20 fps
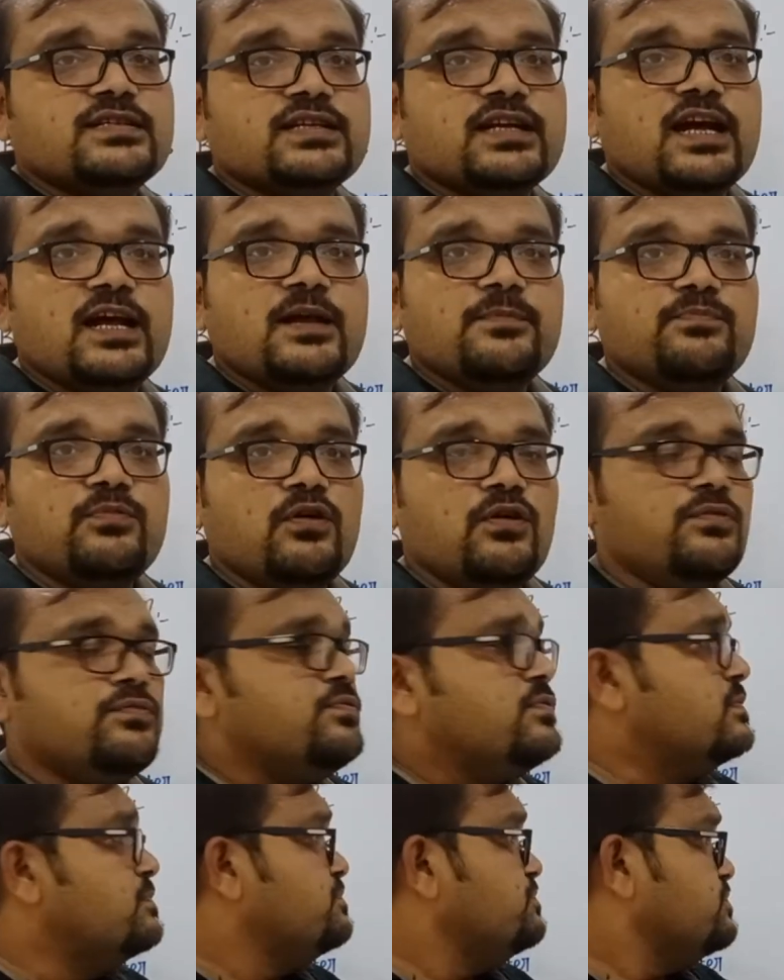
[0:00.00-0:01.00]
type
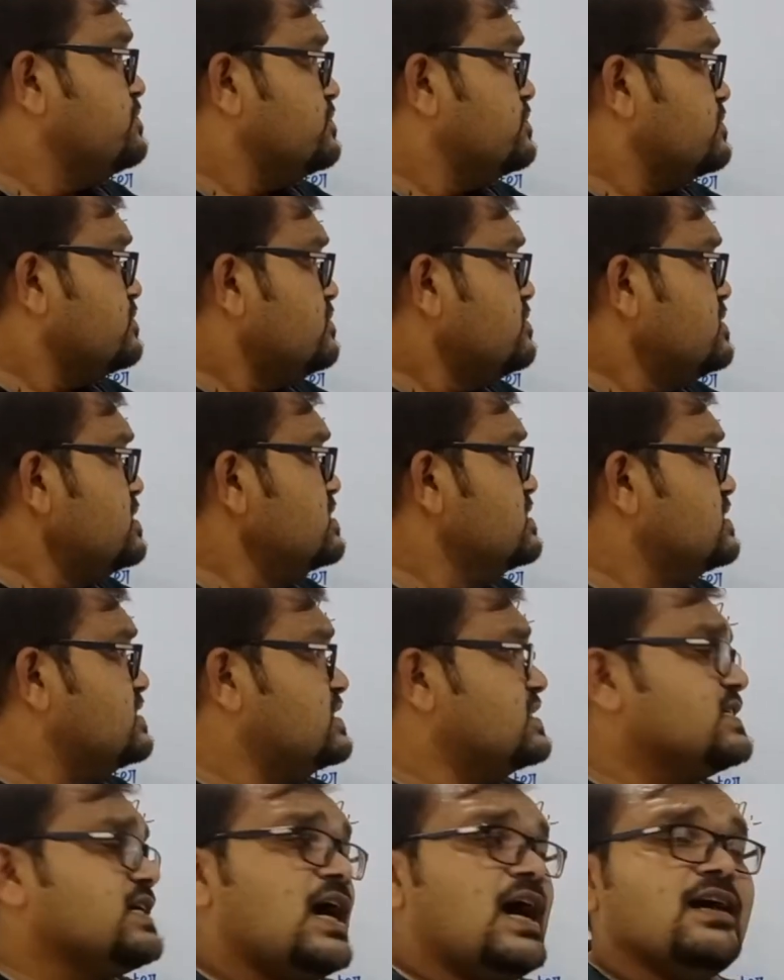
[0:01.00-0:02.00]
of
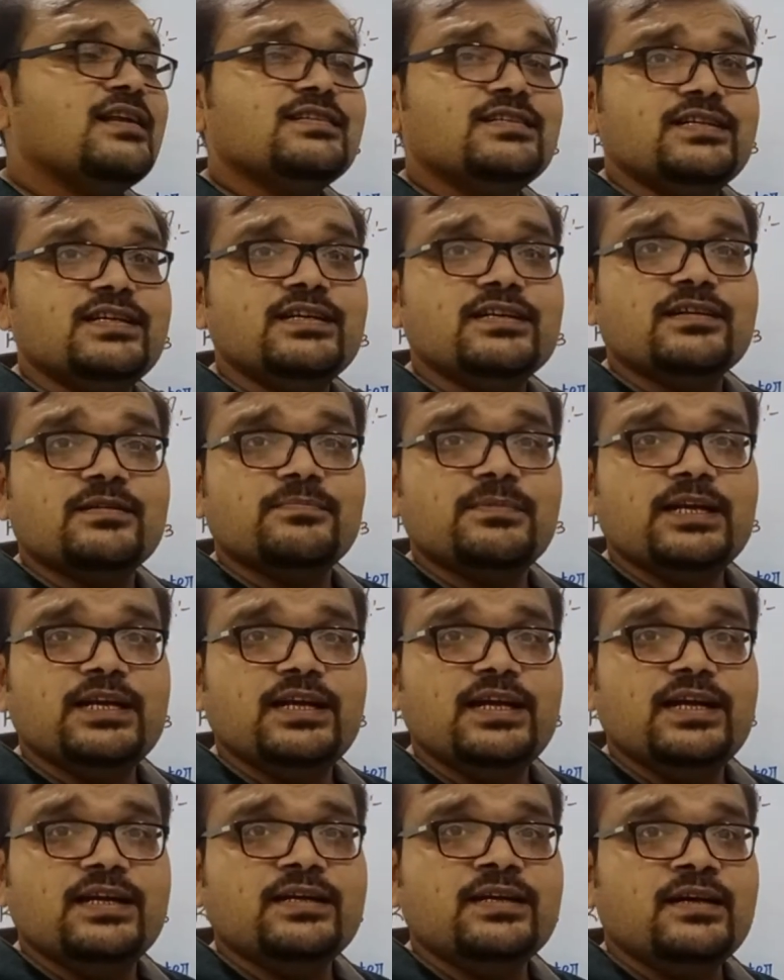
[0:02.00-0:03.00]
charge
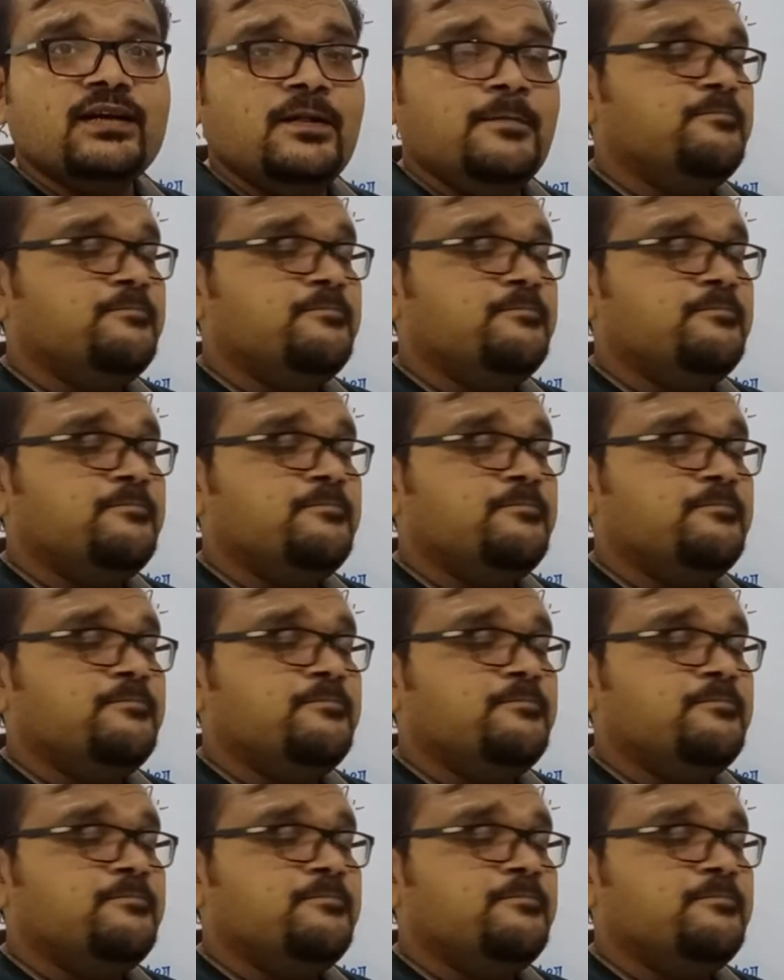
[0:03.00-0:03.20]
intermediate